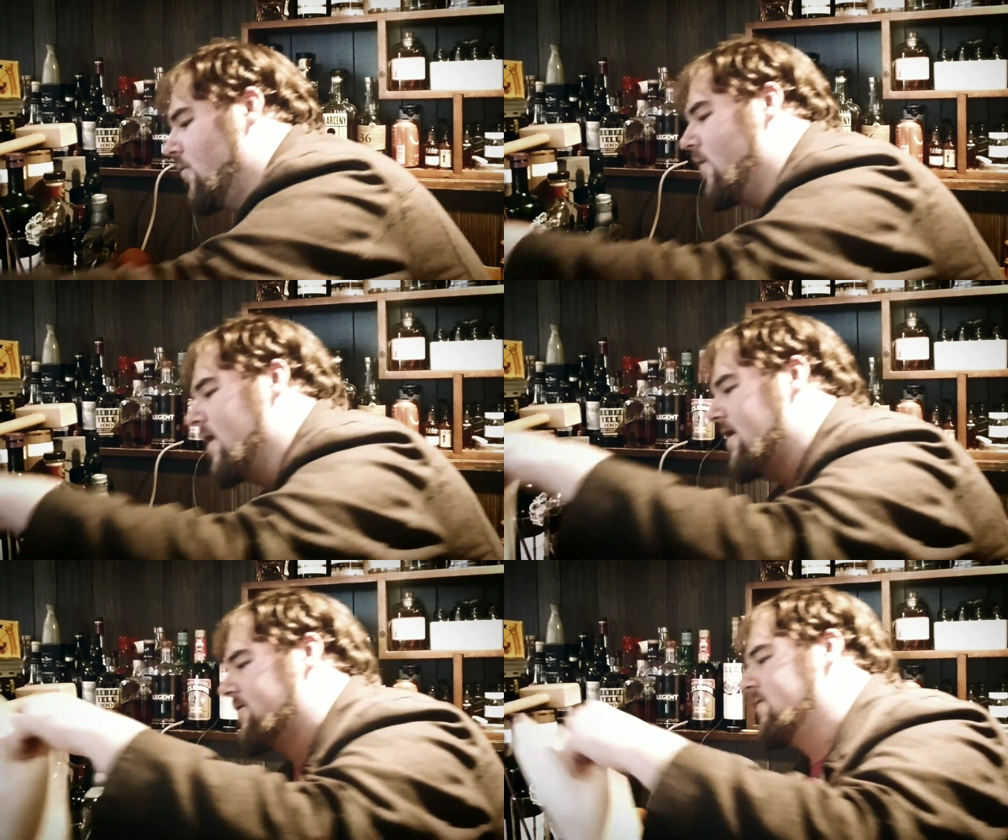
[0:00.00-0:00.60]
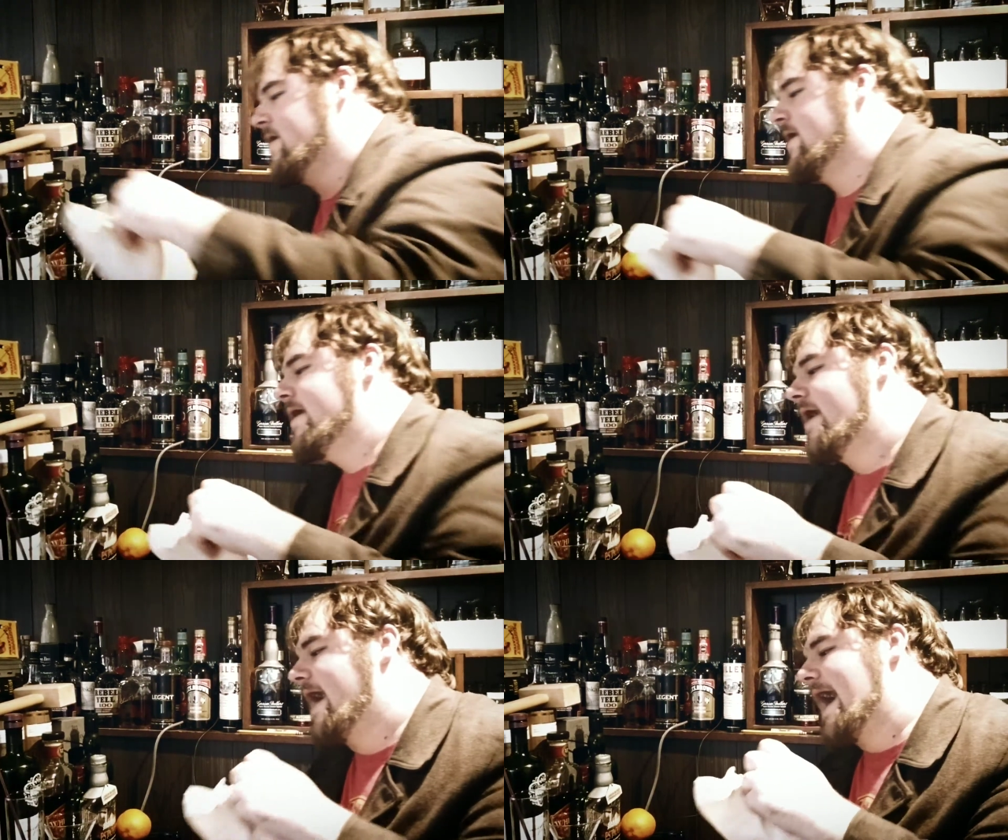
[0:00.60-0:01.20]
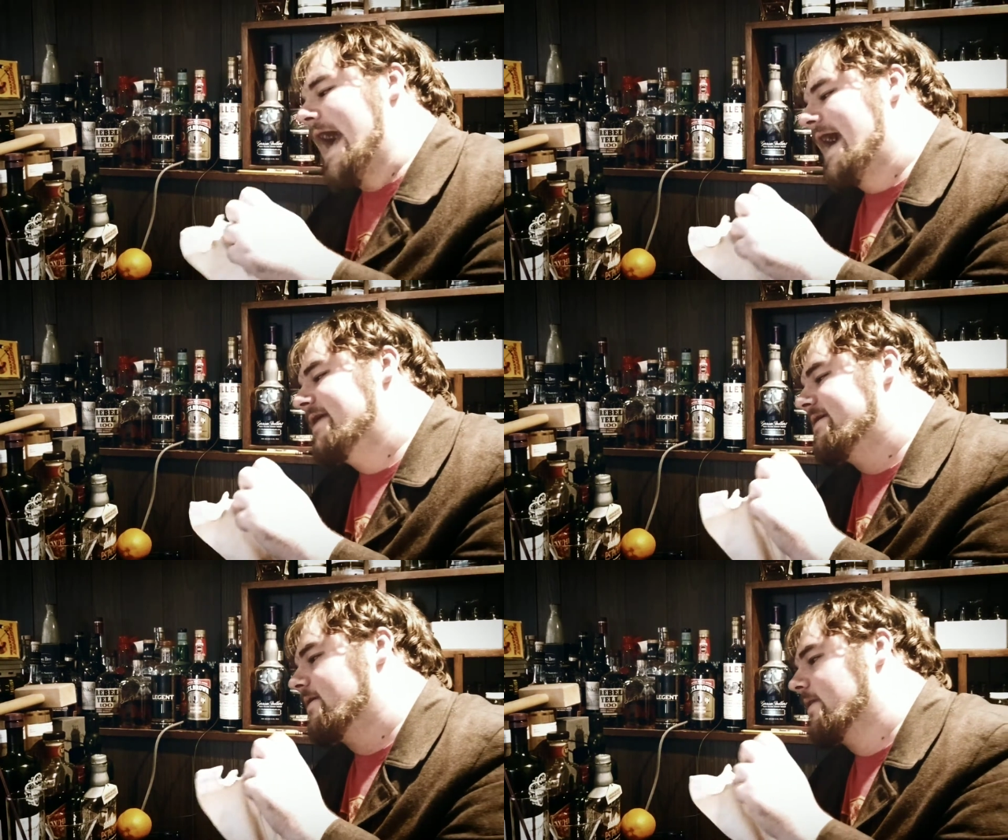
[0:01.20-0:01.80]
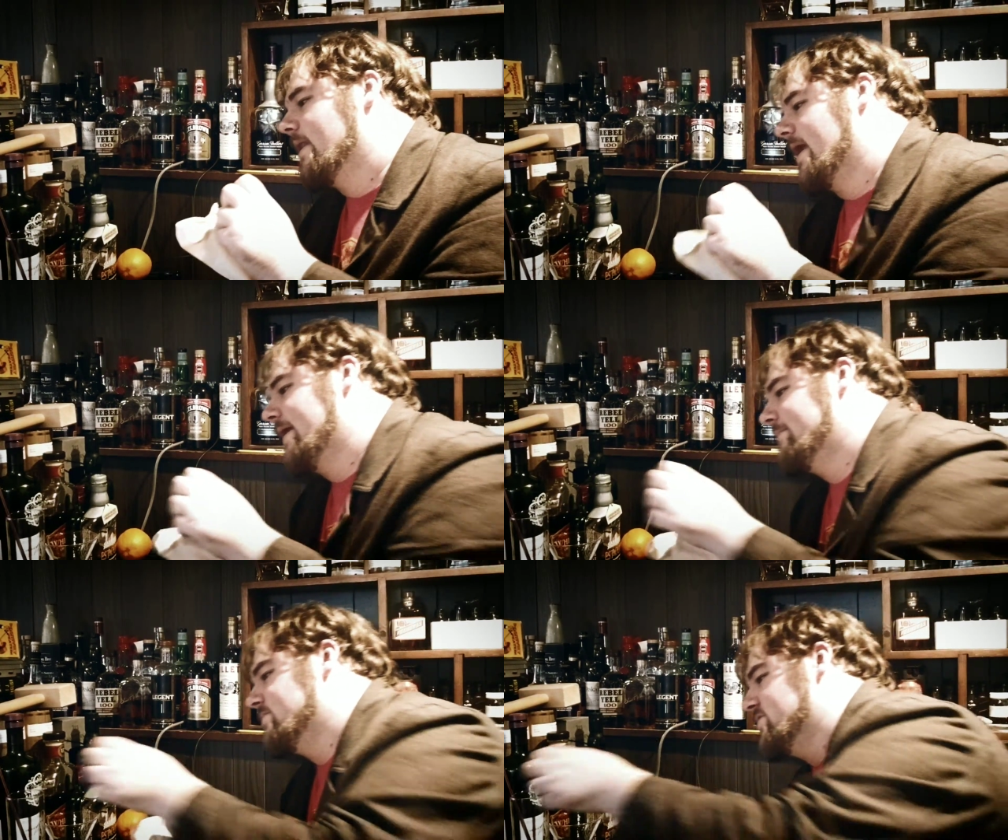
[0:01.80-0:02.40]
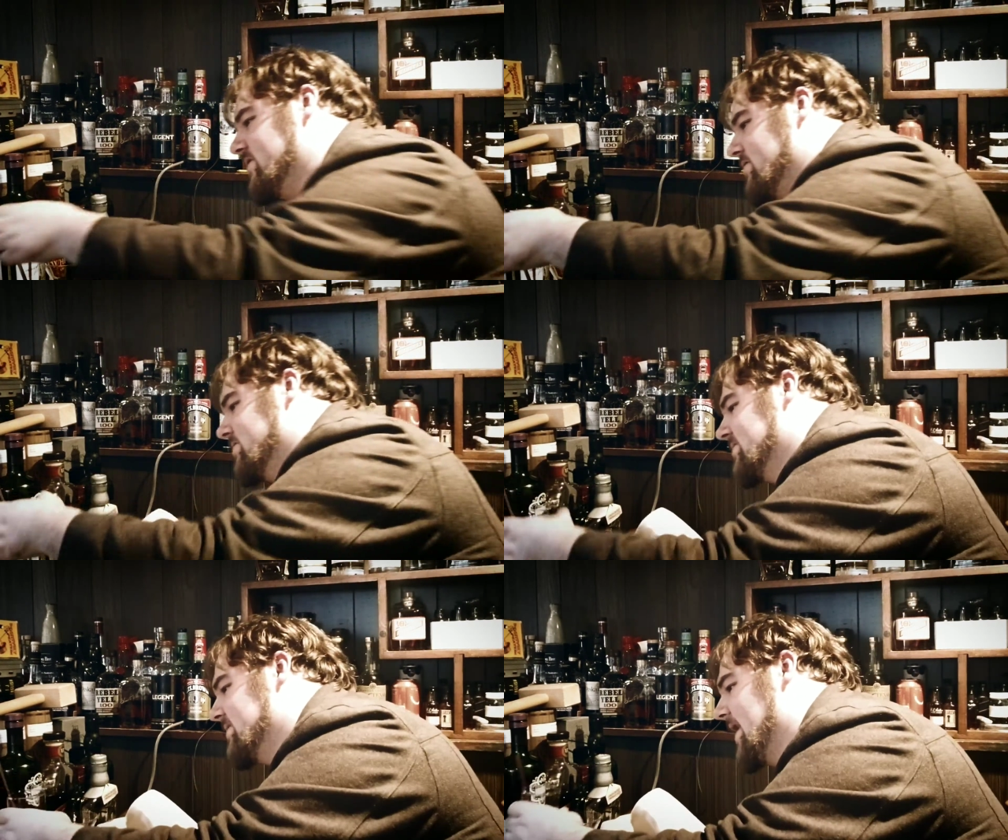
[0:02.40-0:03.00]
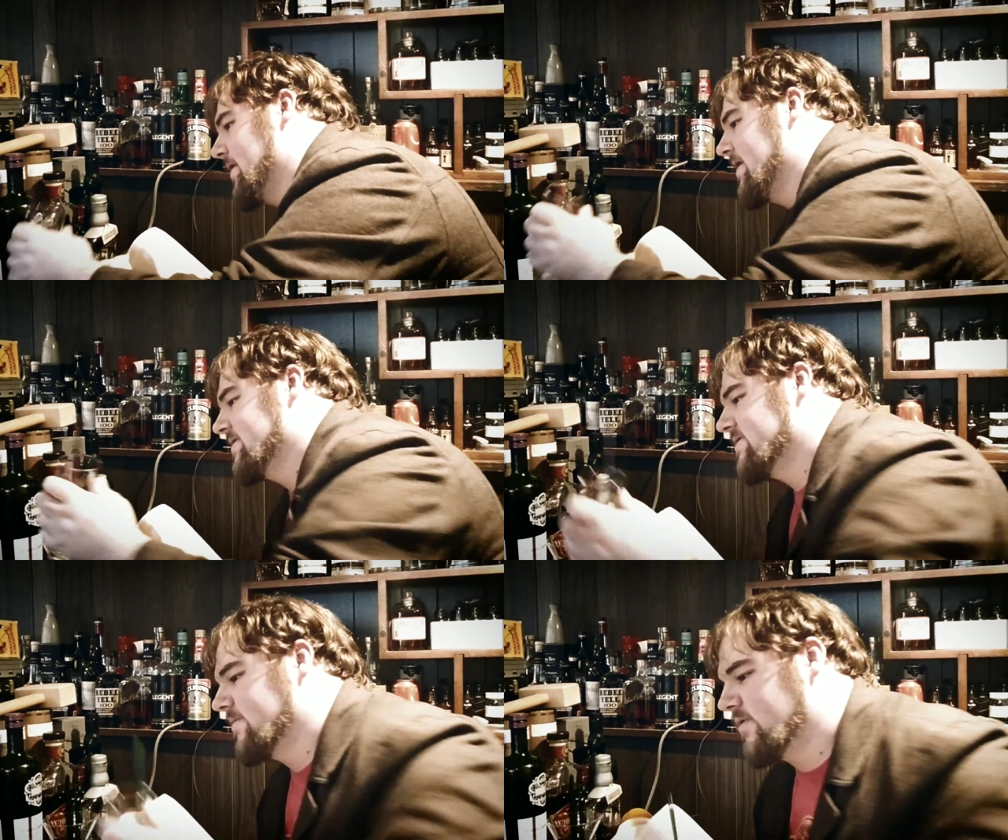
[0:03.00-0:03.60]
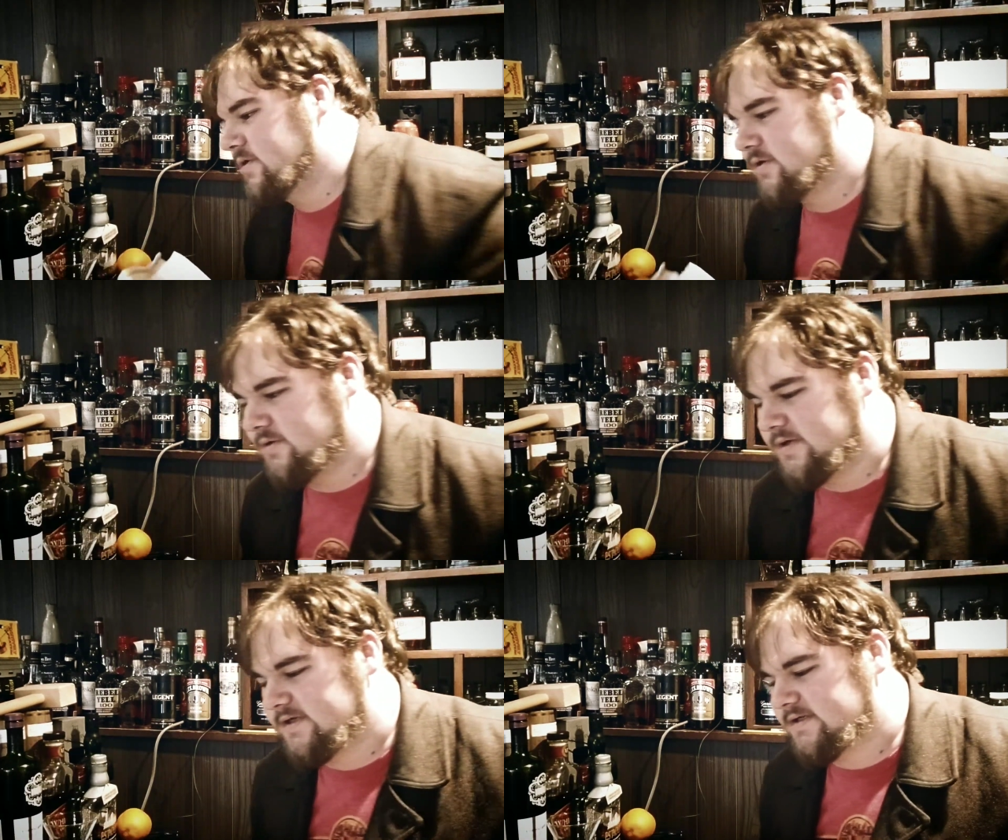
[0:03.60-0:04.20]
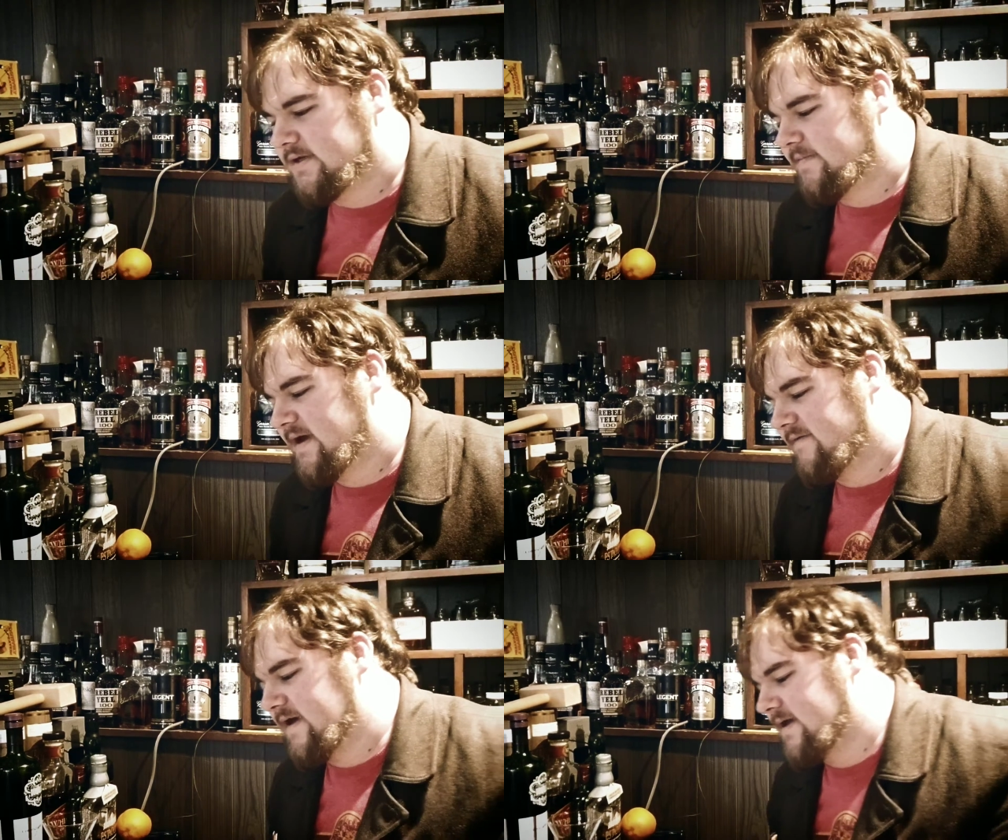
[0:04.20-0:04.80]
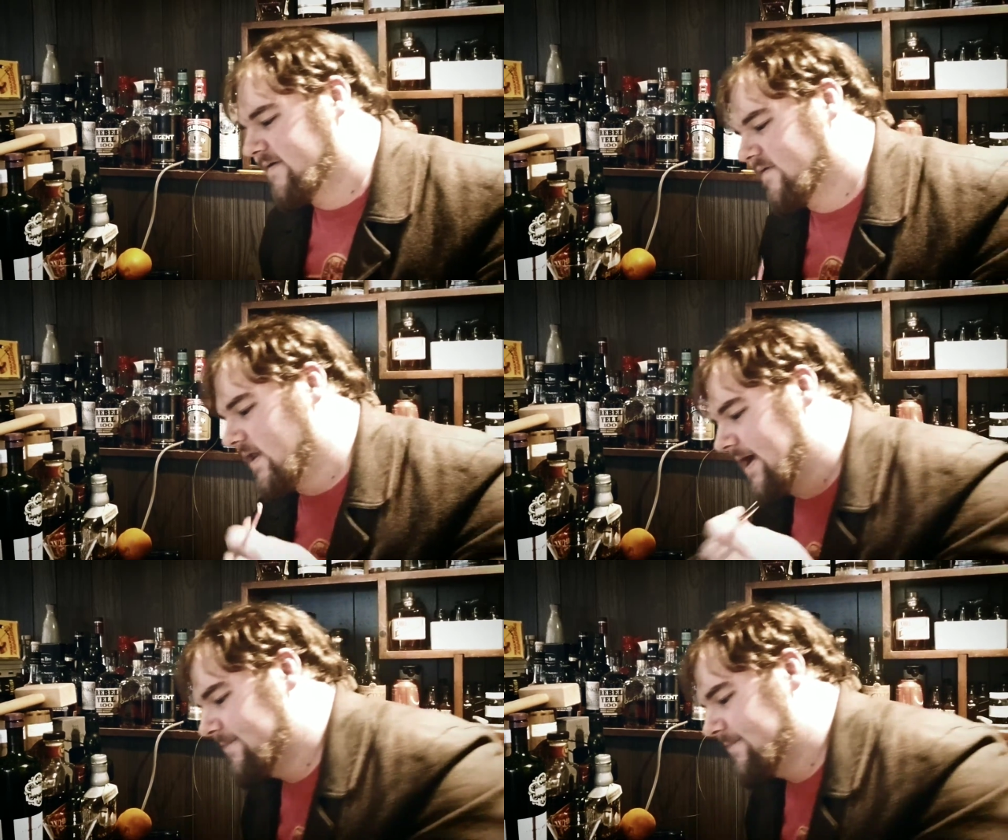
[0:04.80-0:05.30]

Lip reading: with added lime juice. Now, as someone who is a big fan of lime